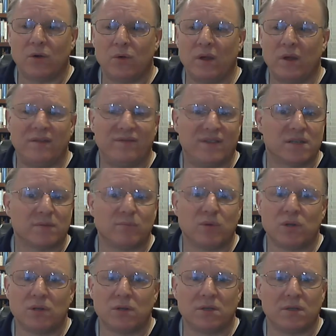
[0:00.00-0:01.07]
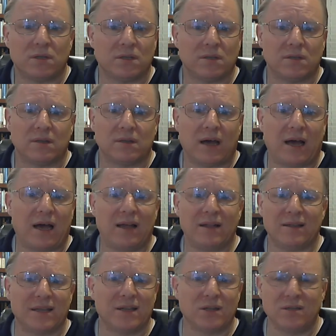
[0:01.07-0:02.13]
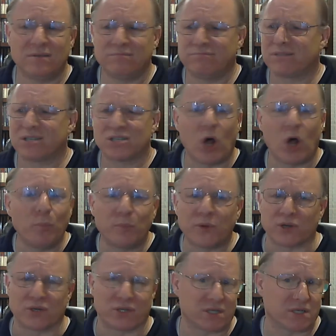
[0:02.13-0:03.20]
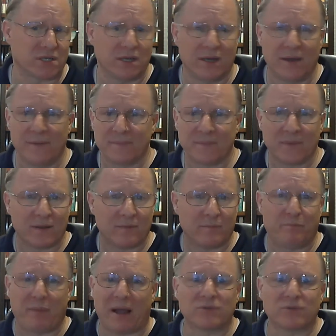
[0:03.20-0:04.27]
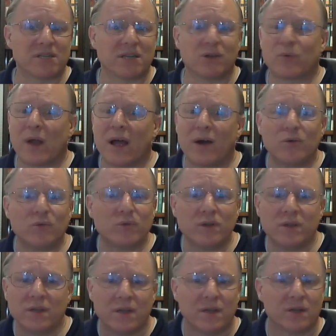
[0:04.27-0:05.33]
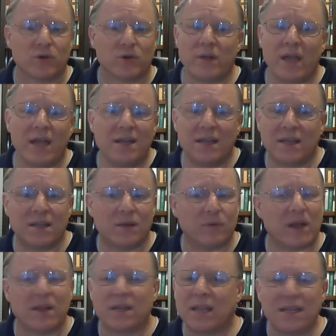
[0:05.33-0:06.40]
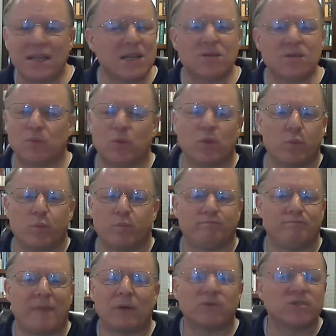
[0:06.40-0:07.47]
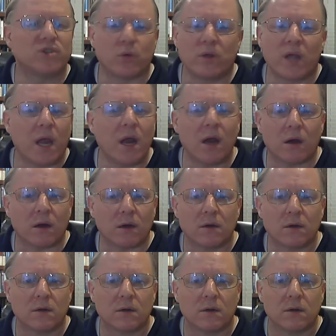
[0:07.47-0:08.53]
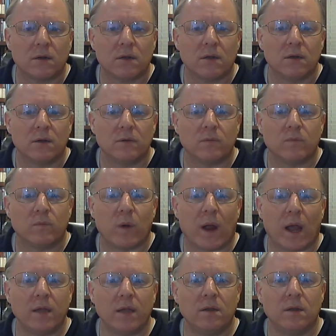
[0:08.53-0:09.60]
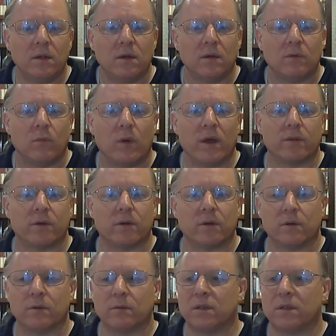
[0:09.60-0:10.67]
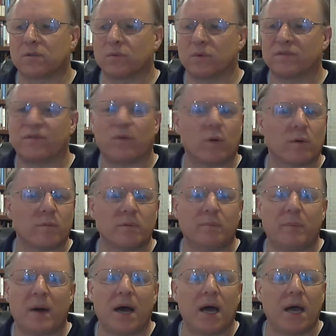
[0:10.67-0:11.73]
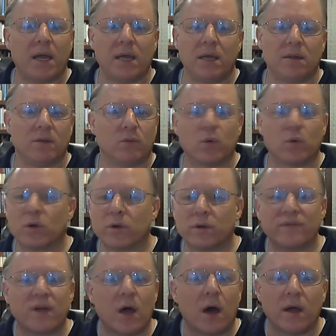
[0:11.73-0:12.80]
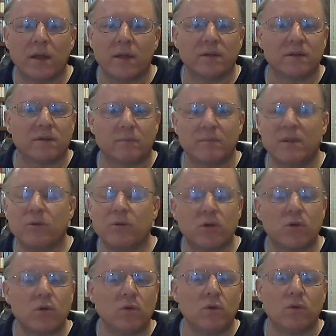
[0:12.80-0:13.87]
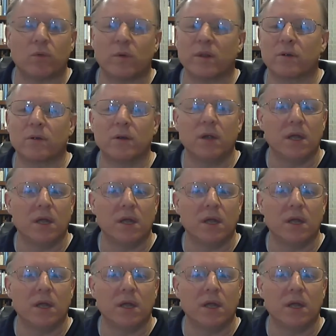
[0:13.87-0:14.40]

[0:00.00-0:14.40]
invisible little sculptors bouncing around creating the mountains don't care, right? Whether this was formed by the word of God as a miracle, or whether